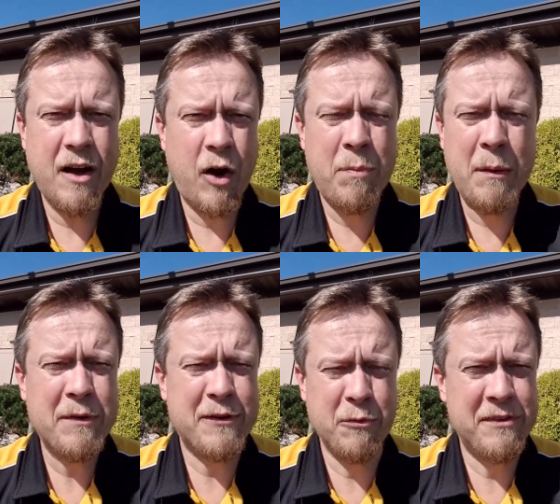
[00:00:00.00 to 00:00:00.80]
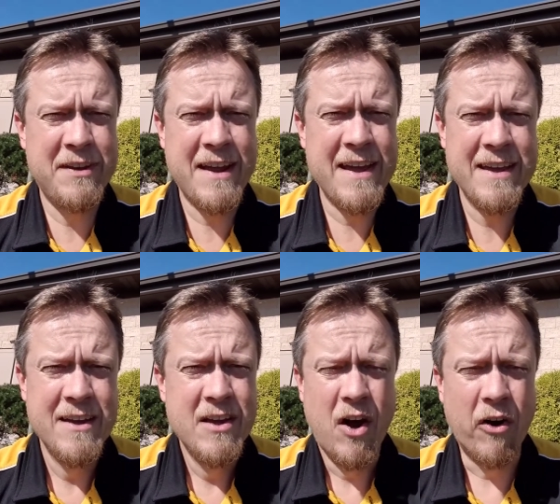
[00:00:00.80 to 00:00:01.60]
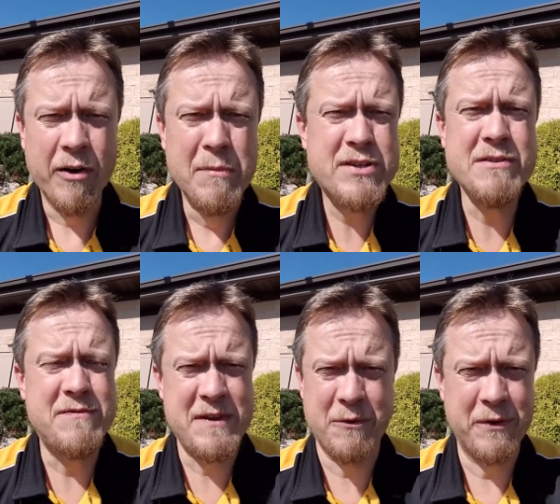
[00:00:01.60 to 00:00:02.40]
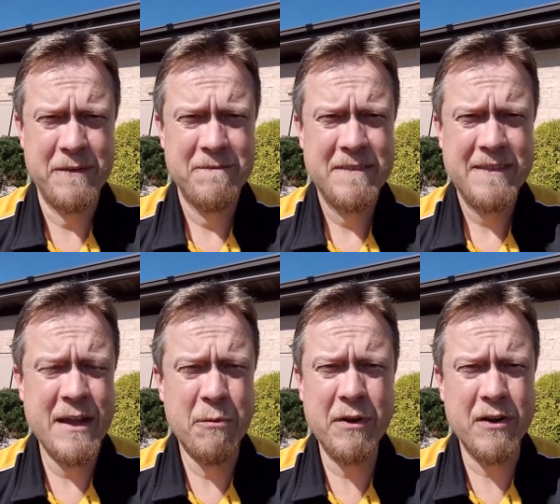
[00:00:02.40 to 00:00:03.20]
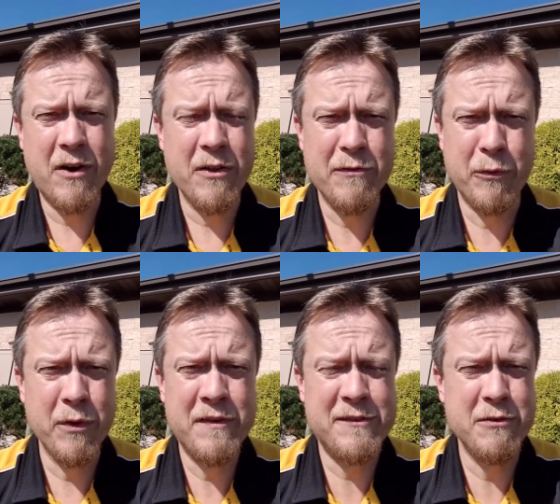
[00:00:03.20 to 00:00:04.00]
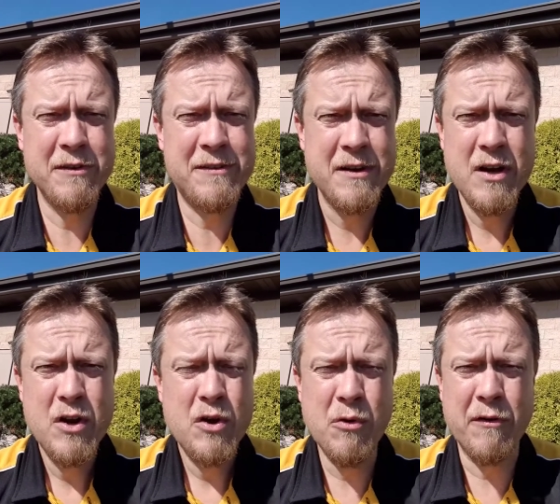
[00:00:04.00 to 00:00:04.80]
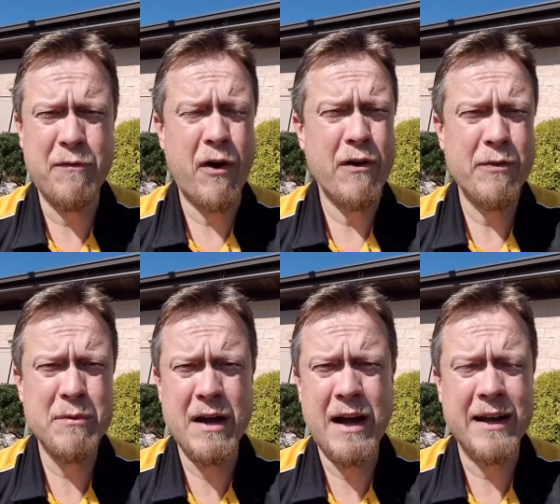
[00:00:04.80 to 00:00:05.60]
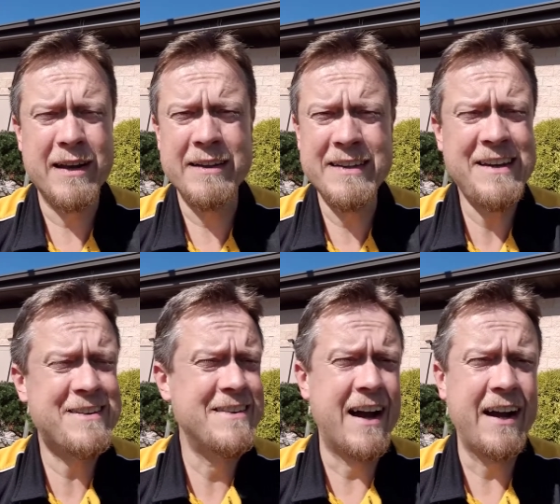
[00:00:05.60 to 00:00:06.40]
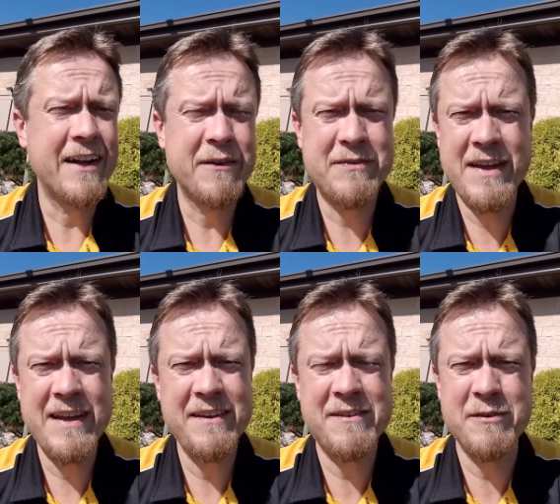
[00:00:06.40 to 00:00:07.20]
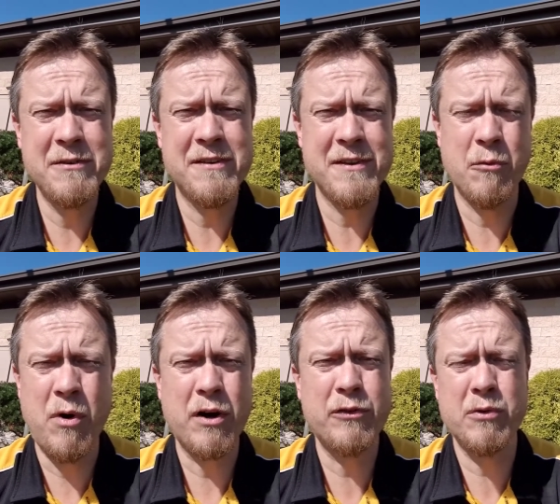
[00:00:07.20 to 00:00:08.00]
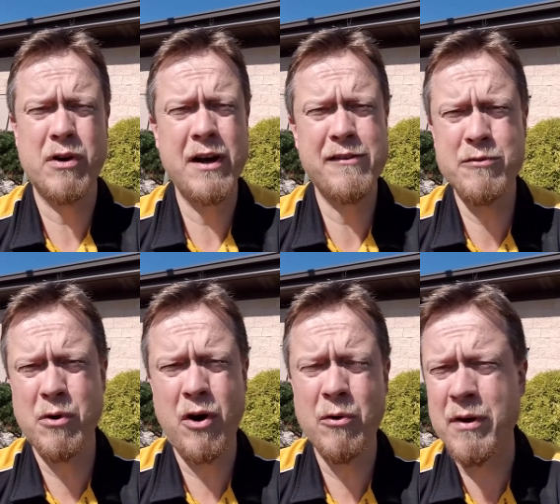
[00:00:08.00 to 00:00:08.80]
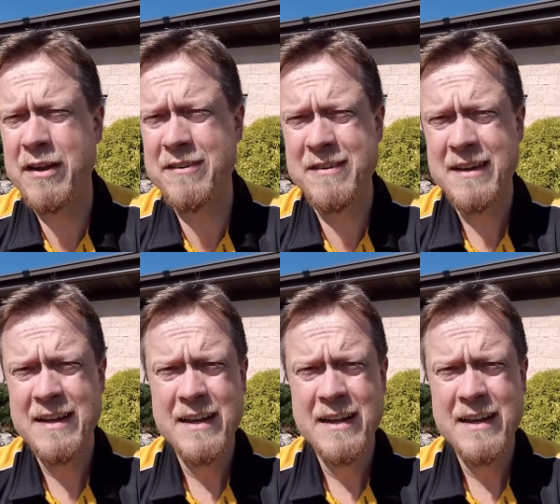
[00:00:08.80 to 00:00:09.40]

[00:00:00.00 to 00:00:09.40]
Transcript: our public schools today are a mission field. They really are. They're full of students who are far from God. At least 9 out of 10 students that walk through our high school hallways